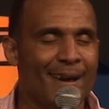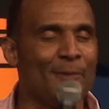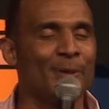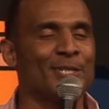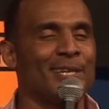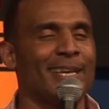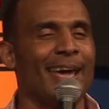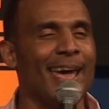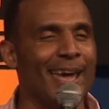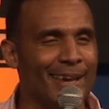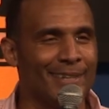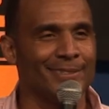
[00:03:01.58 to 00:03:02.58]
How was your
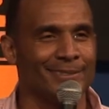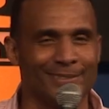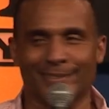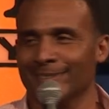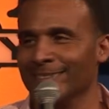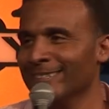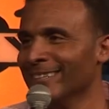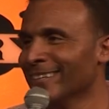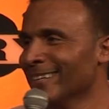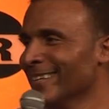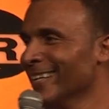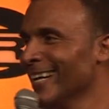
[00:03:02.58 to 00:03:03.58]
day?
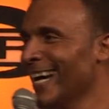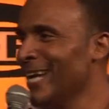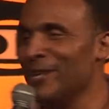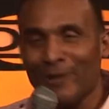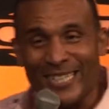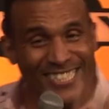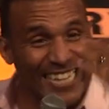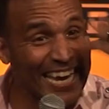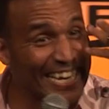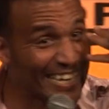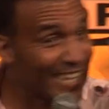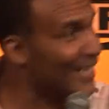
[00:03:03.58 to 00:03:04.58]
And you can
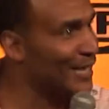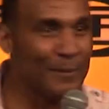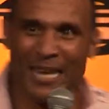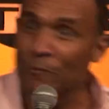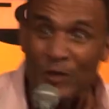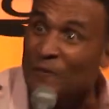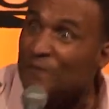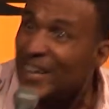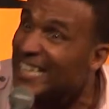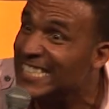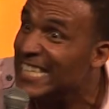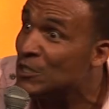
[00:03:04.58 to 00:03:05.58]
see it killing him. Like, what the
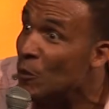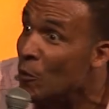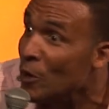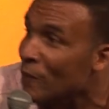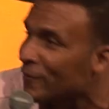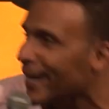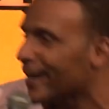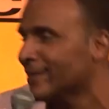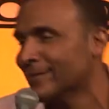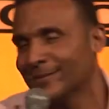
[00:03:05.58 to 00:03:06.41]
fuck is he doing over there?